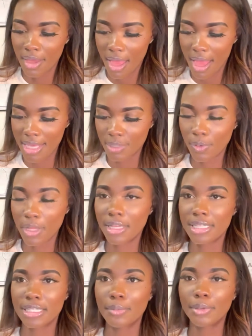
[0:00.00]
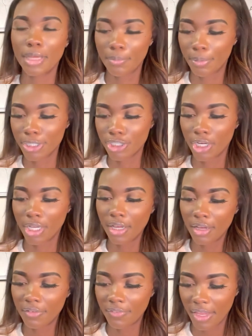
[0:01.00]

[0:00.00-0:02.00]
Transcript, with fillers: as well as the blood pressure cuff,